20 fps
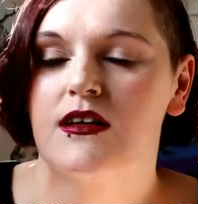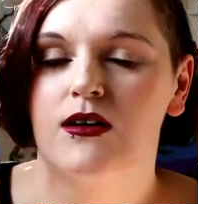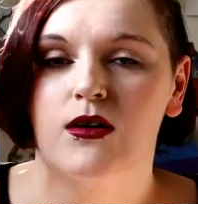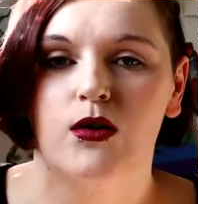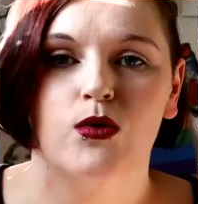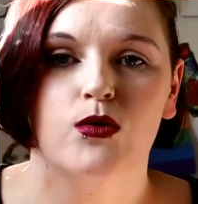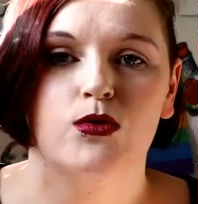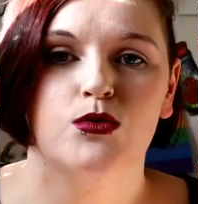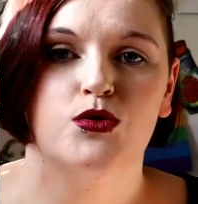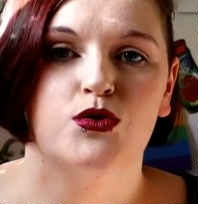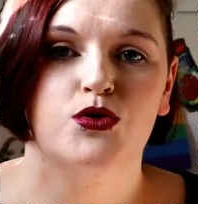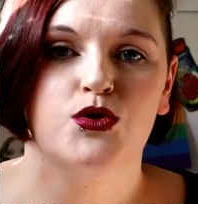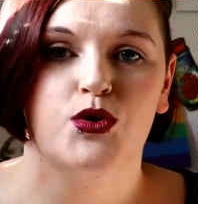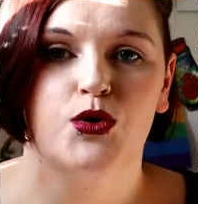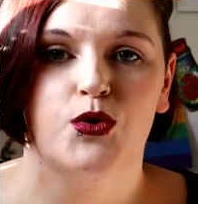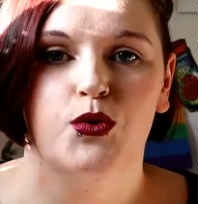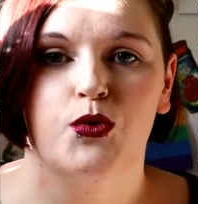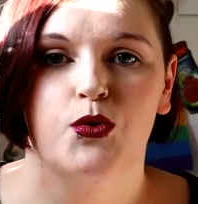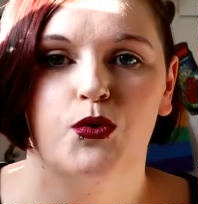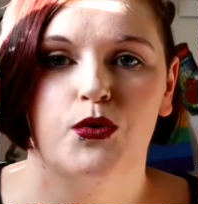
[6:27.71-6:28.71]
goes
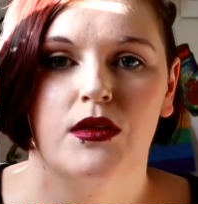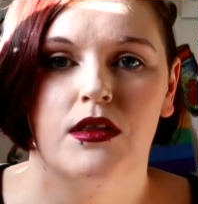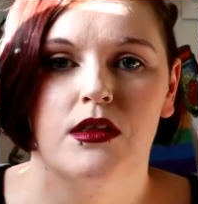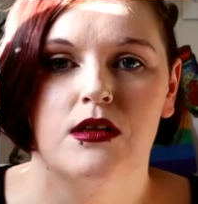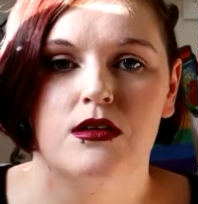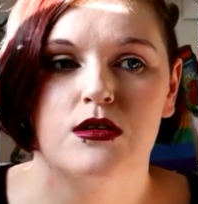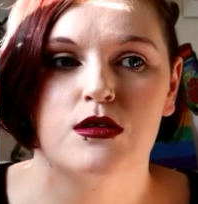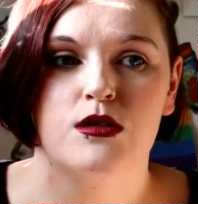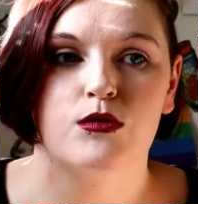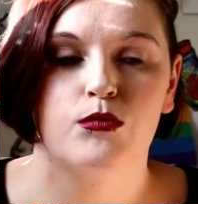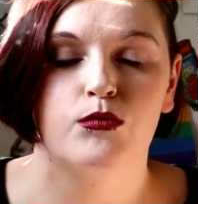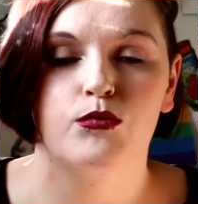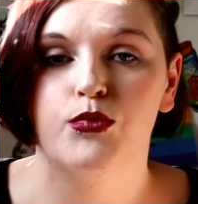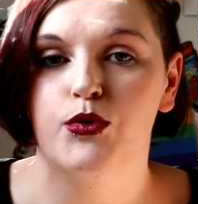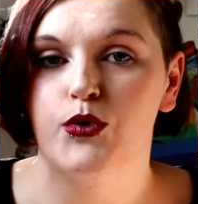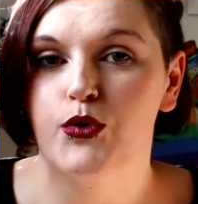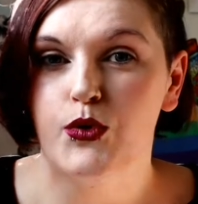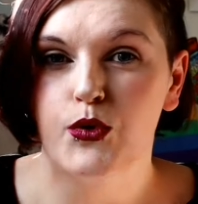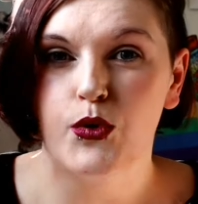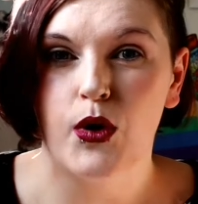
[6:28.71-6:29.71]
to this
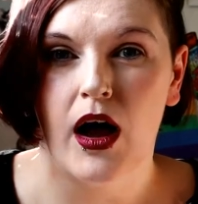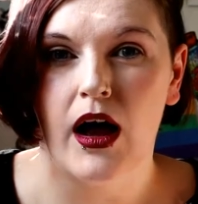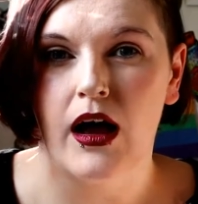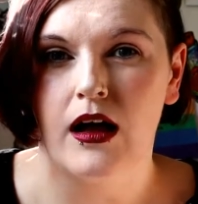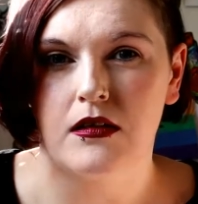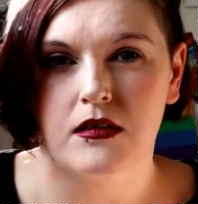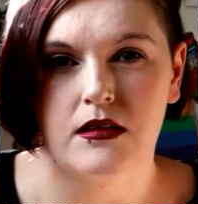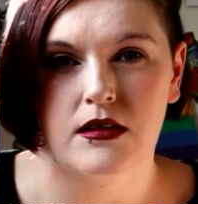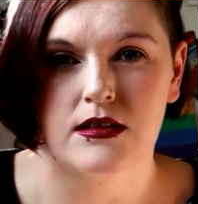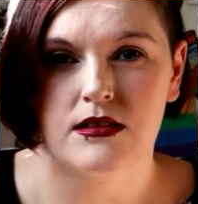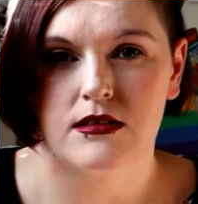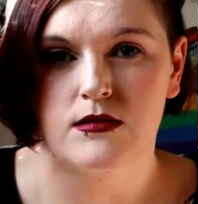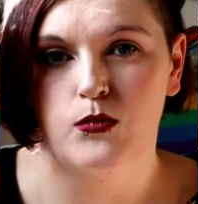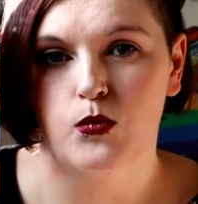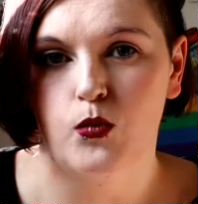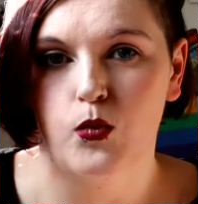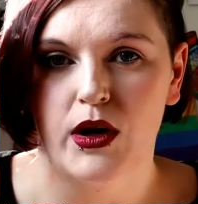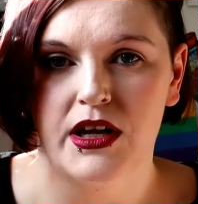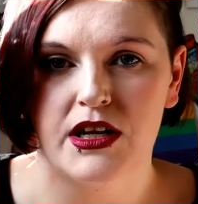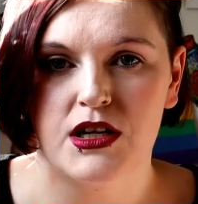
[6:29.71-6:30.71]
bruja, this
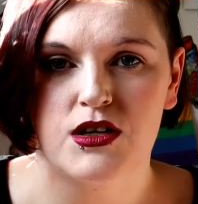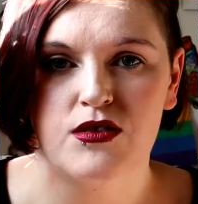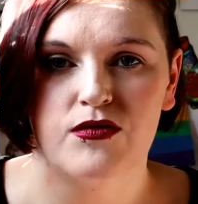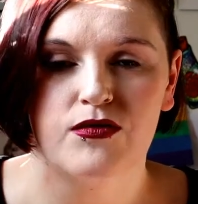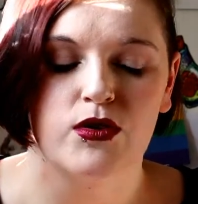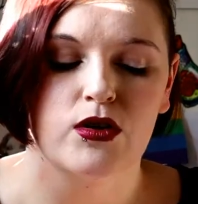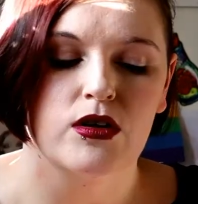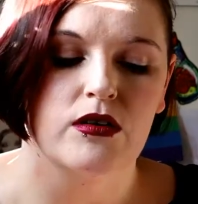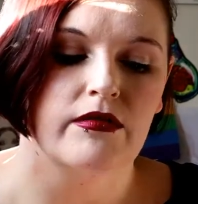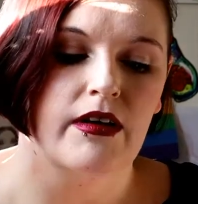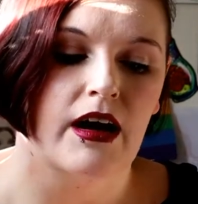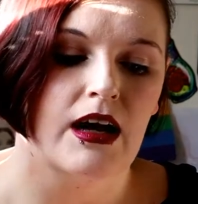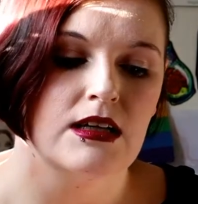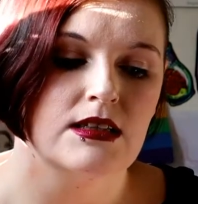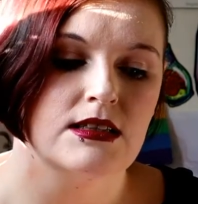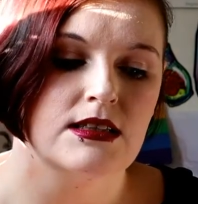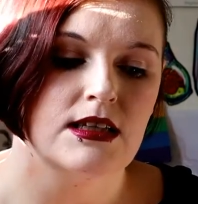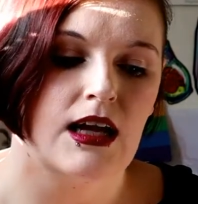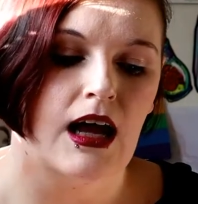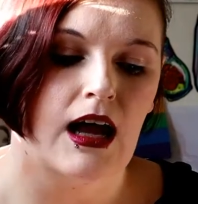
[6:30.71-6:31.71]
witch for
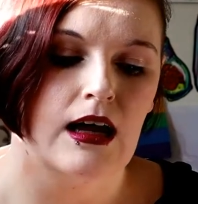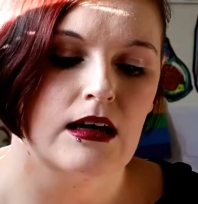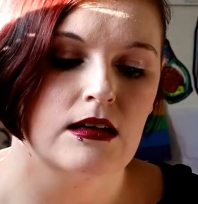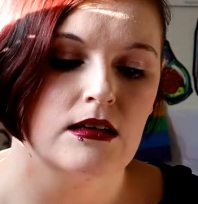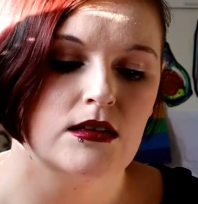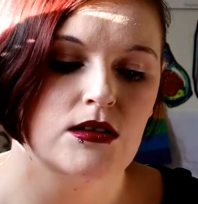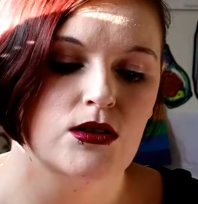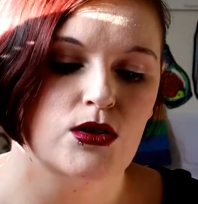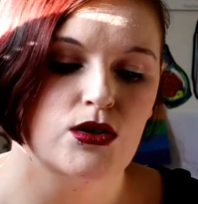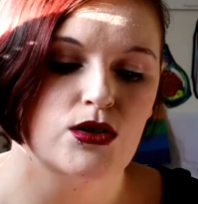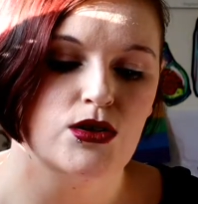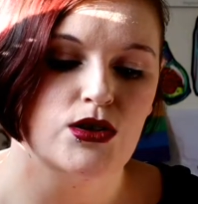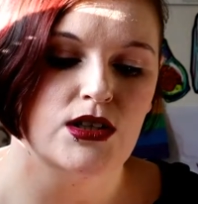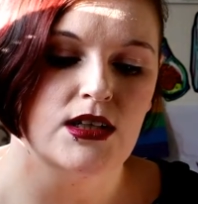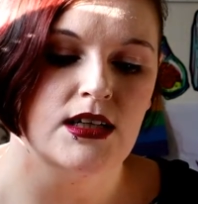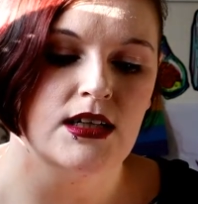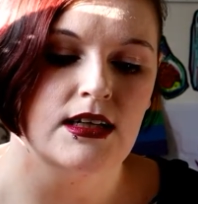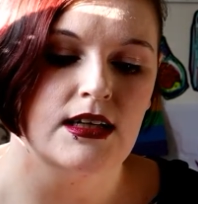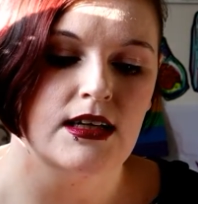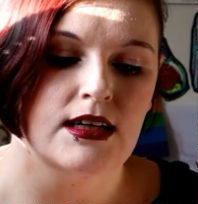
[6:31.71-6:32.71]
advice and
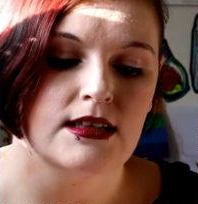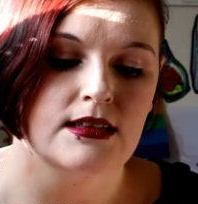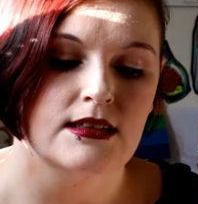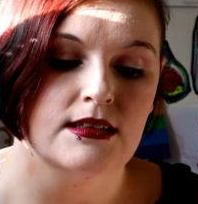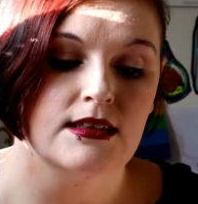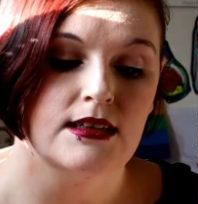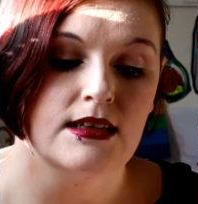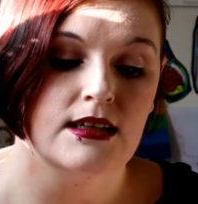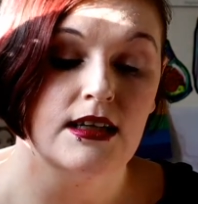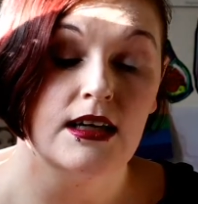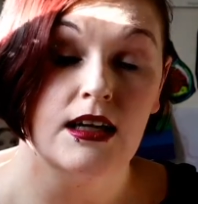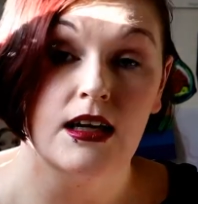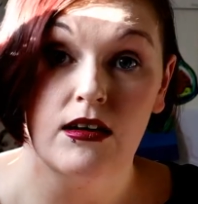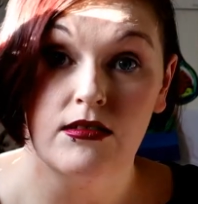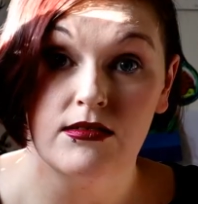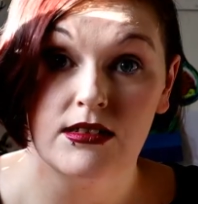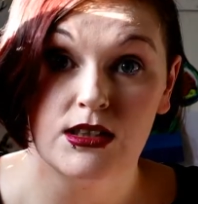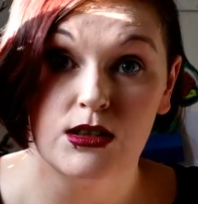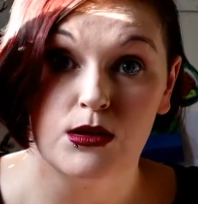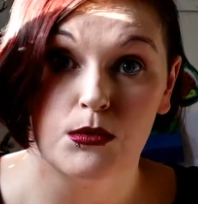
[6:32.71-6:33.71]
she is
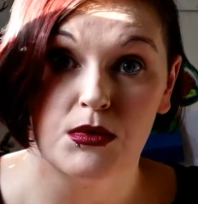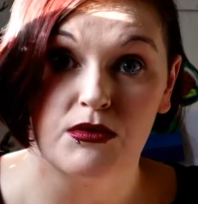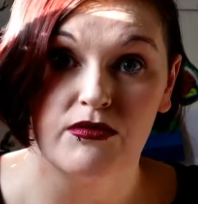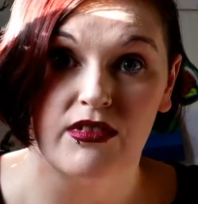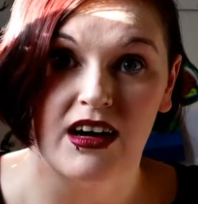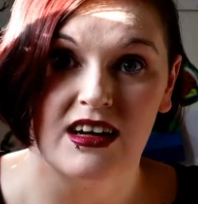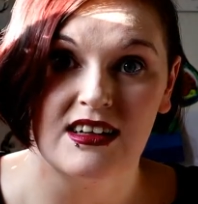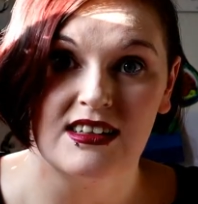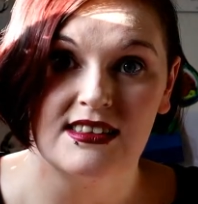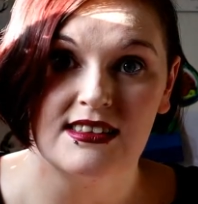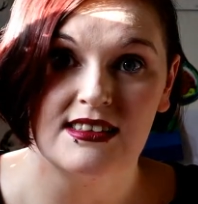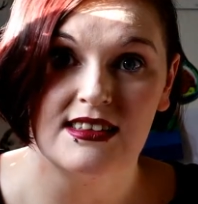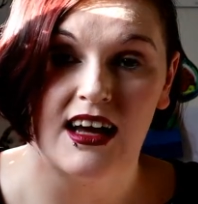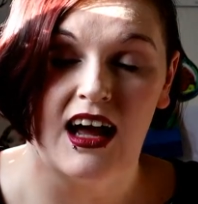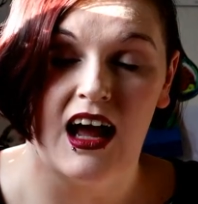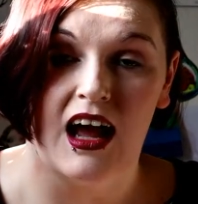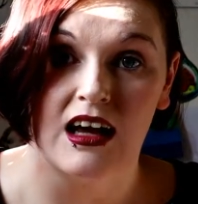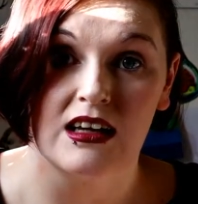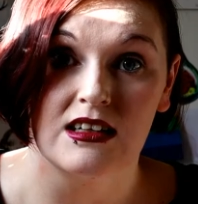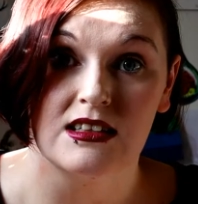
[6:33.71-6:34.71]
given some advice
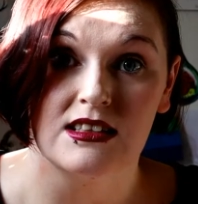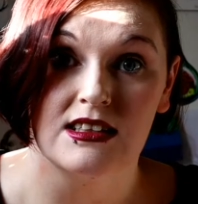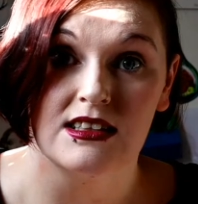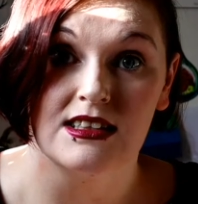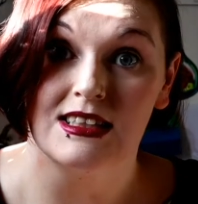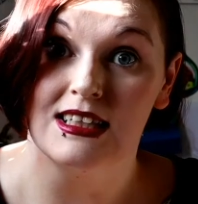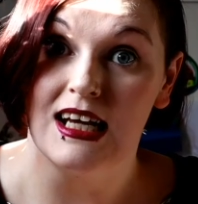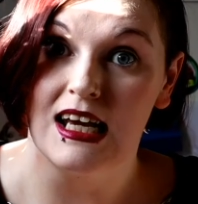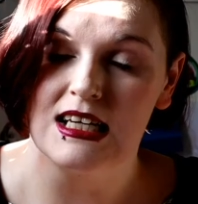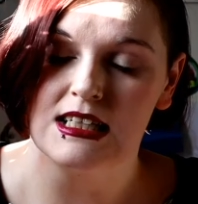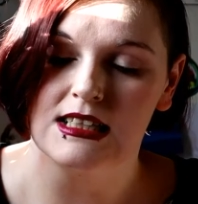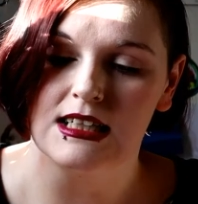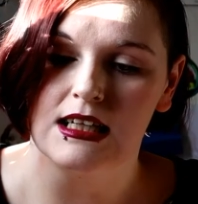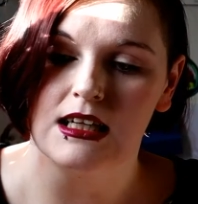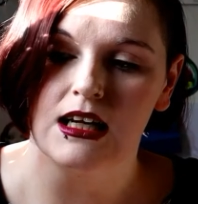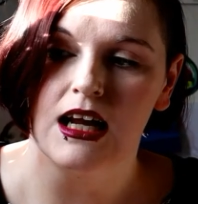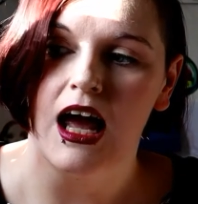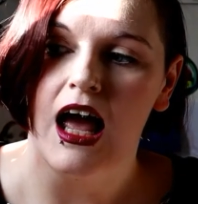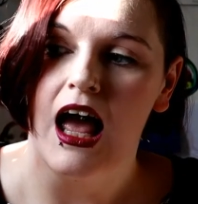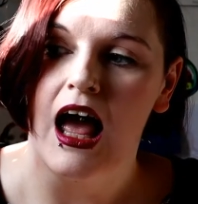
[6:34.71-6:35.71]
and takes
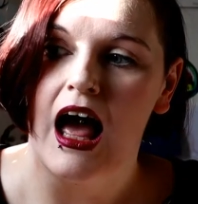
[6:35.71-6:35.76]
it